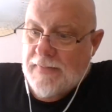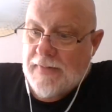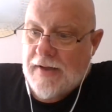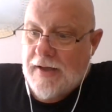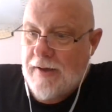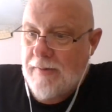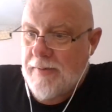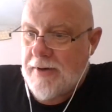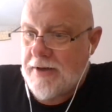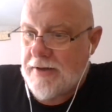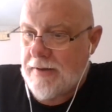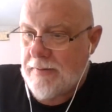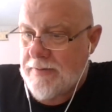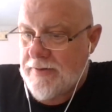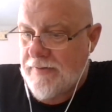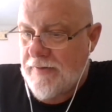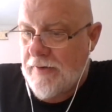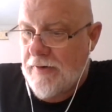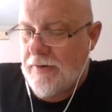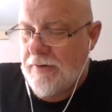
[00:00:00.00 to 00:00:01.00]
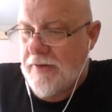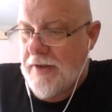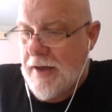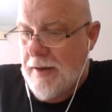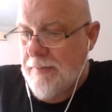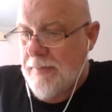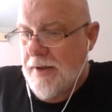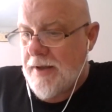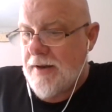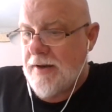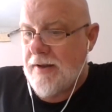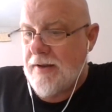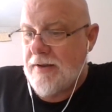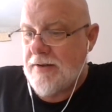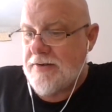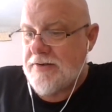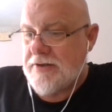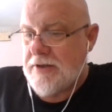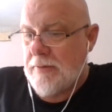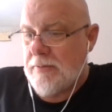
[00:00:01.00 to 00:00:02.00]
How many times have you heard that beginning?
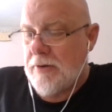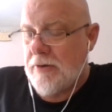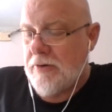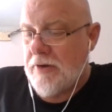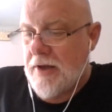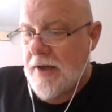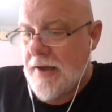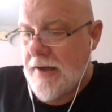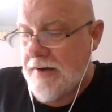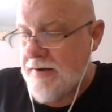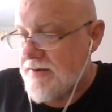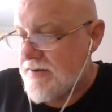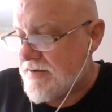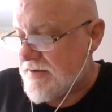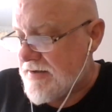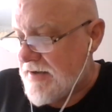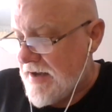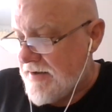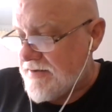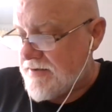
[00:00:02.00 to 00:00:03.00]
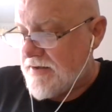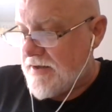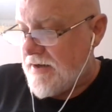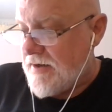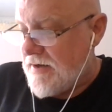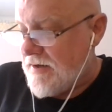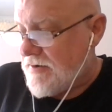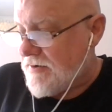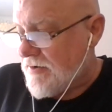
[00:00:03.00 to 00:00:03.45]
It's 009 is assassinated.